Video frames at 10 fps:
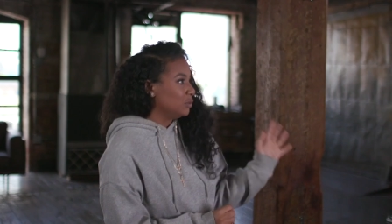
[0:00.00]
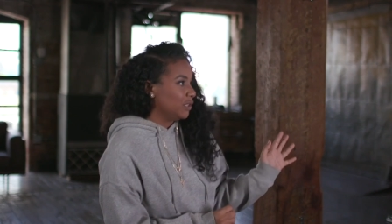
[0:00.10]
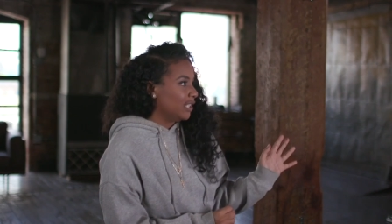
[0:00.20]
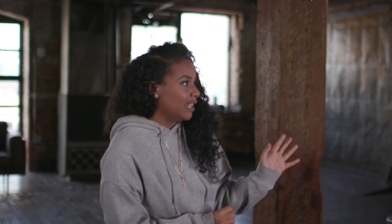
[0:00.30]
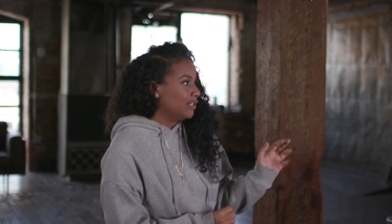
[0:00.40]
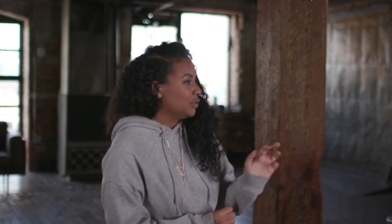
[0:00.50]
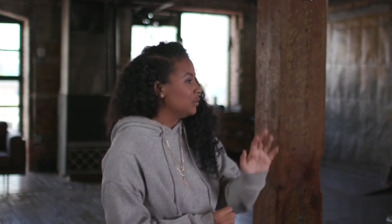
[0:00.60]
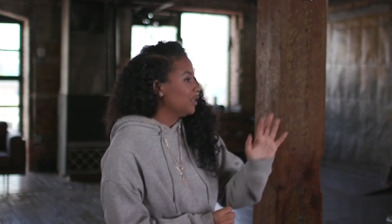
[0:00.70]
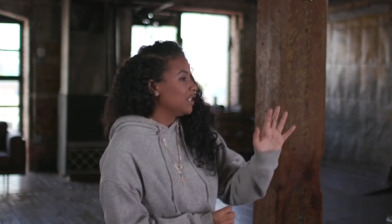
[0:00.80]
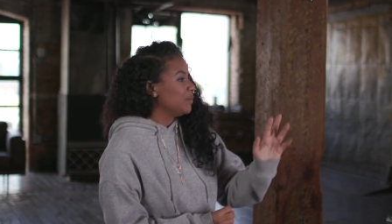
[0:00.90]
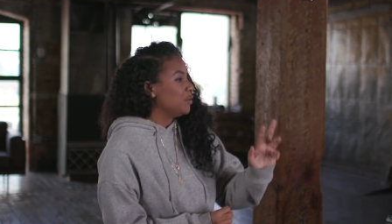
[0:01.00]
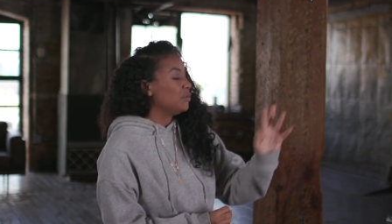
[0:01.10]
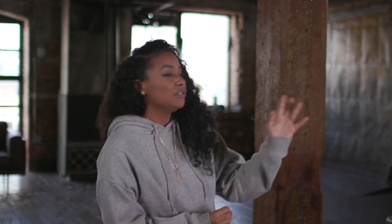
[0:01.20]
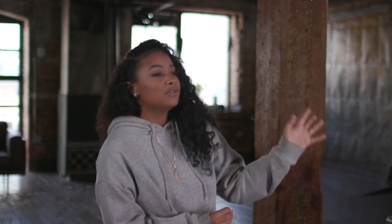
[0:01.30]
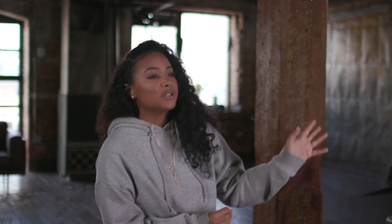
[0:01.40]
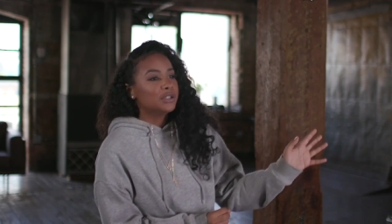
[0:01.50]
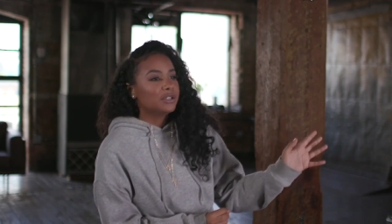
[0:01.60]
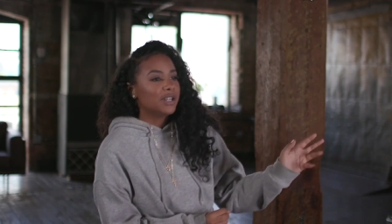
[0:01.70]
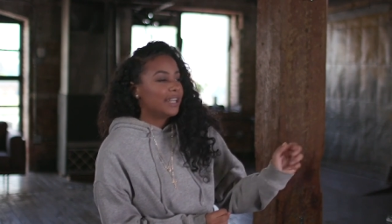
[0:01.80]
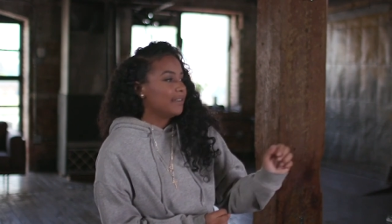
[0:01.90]
Julia, and Julia's
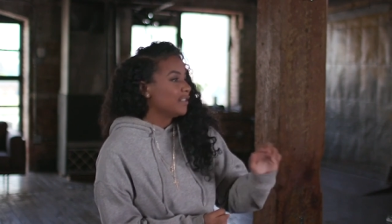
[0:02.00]
beautiful, and